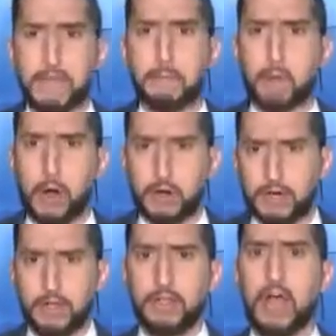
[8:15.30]
a part
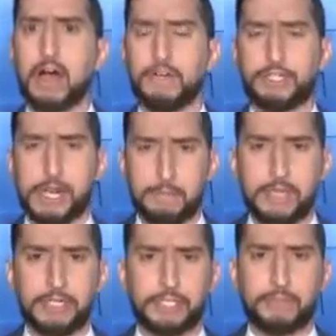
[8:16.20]
of a
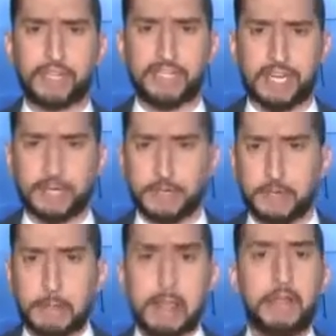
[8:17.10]
championship contender.
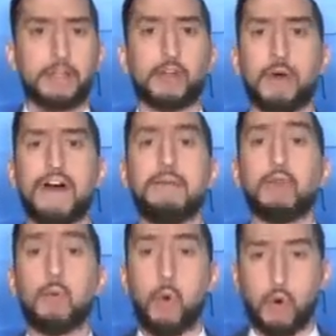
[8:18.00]
So if I'm
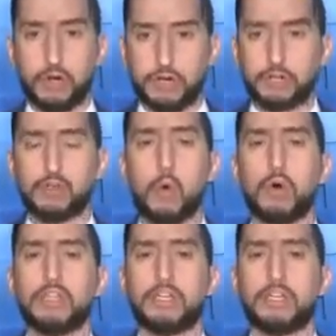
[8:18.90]
the Warriors or the